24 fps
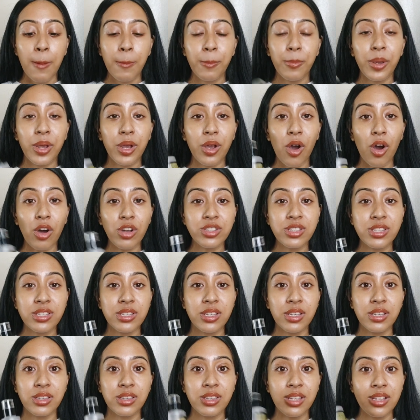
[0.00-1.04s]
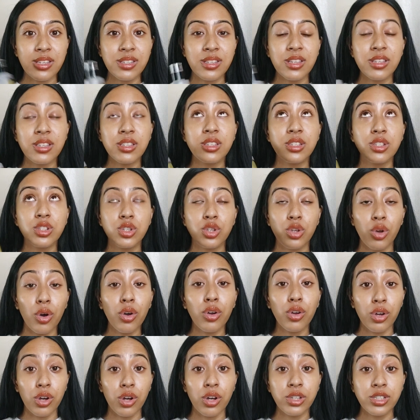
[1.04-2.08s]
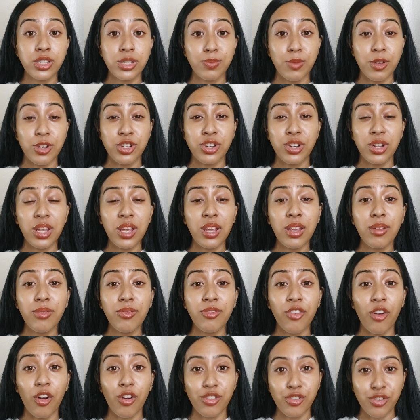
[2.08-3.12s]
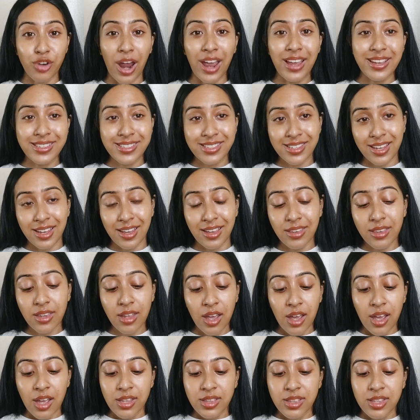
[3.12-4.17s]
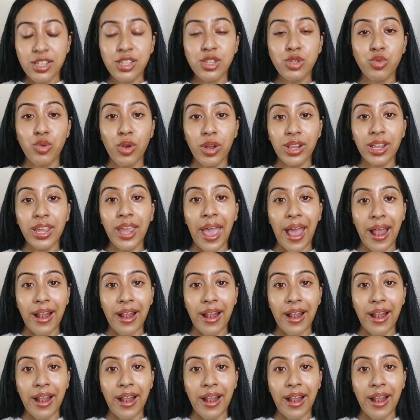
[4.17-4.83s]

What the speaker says: because this is so good, especially for dry skin. This really